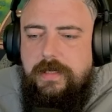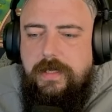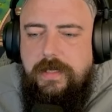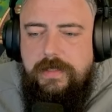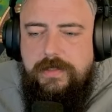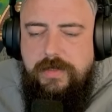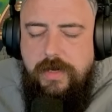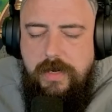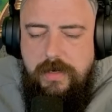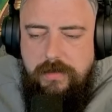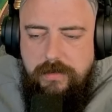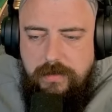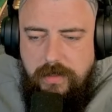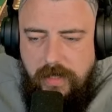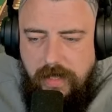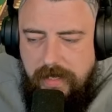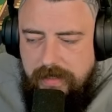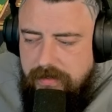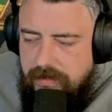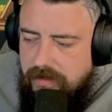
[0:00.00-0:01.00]
Eternal
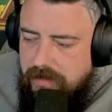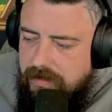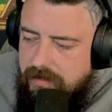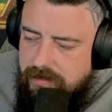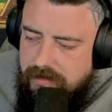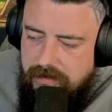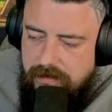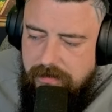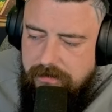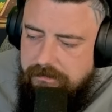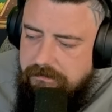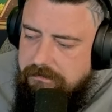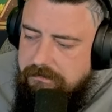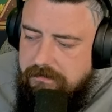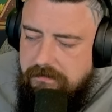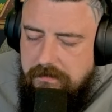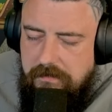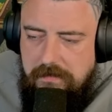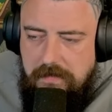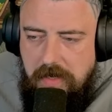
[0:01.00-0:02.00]
Clash is
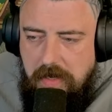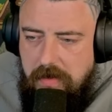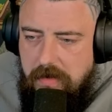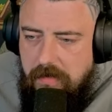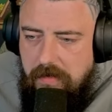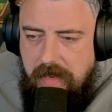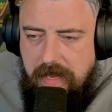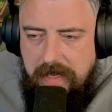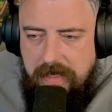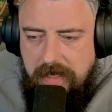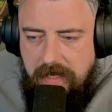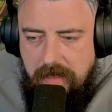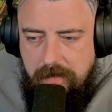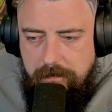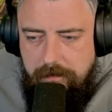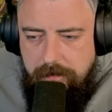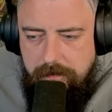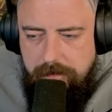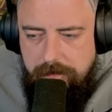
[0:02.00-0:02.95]
a great game